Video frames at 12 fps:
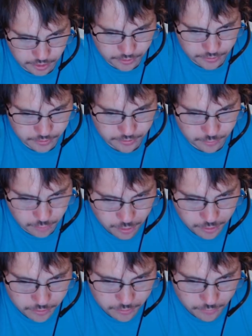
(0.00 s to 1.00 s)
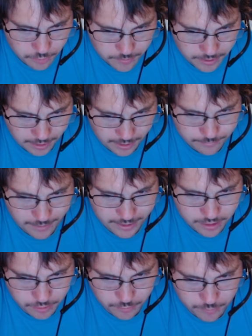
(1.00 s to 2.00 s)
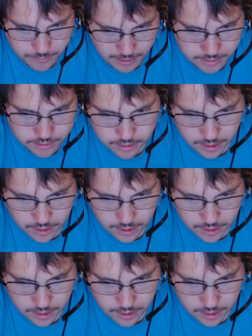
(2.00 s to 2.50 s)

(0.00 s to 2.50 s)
So the Rubicon, back to the Rubicon,